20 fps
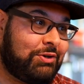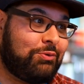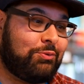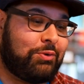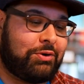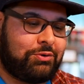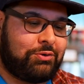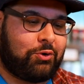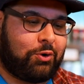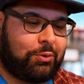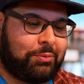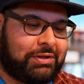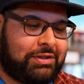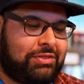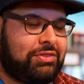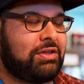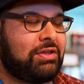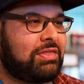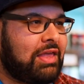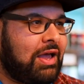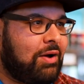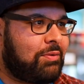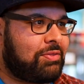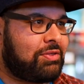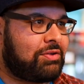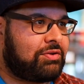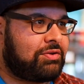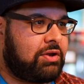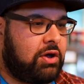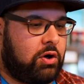You wouldn't normally think that
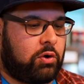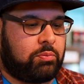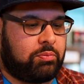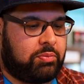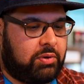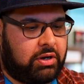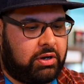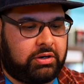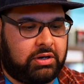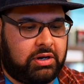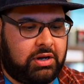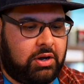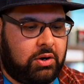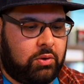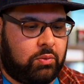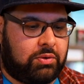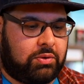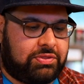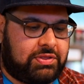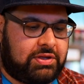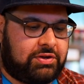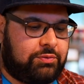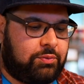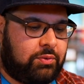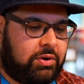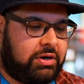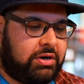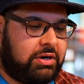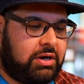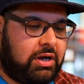with a stout, but with this
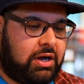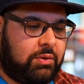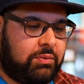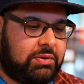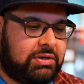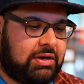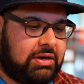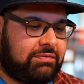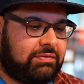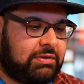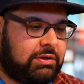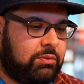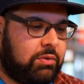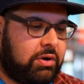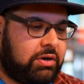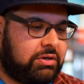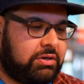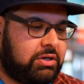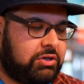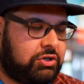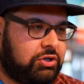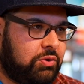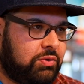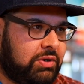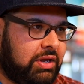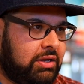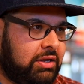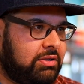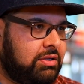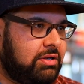one, we definitely wanted to
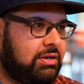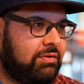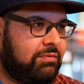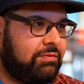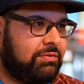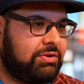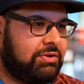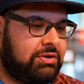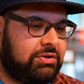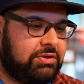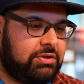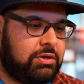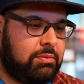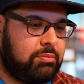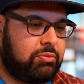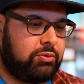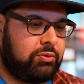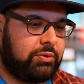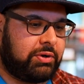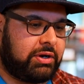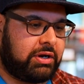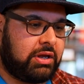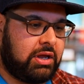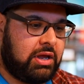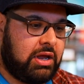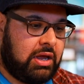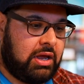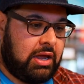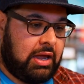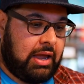showcase the differences in the brewing.
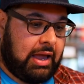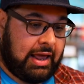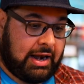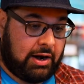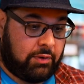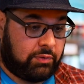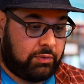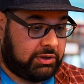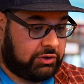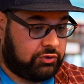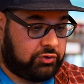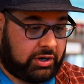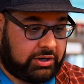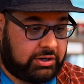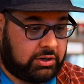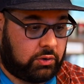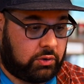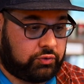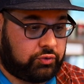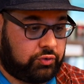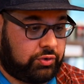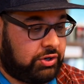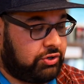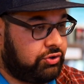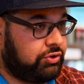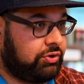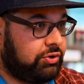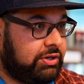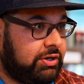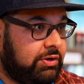And I really tried to go
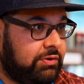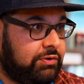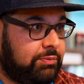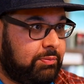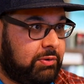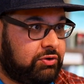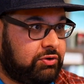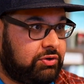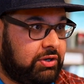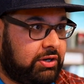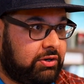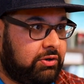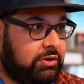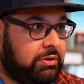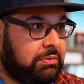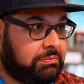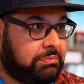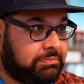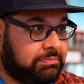traditional here as much as I could.